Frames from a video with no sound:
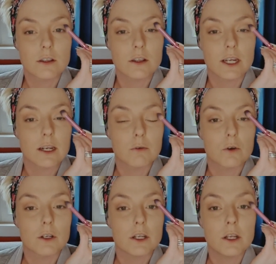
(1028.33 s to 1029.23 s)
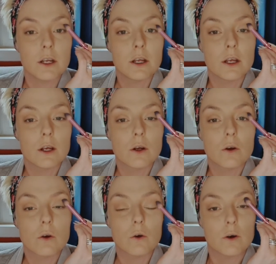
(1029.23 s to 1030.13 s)
Then I'm going to
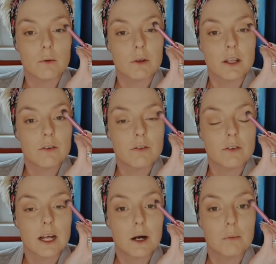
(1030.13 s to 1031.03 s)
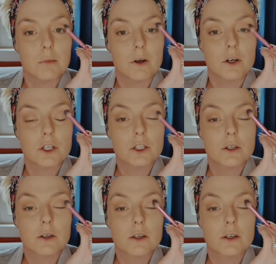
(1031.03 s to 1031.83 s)
go in with the flat brush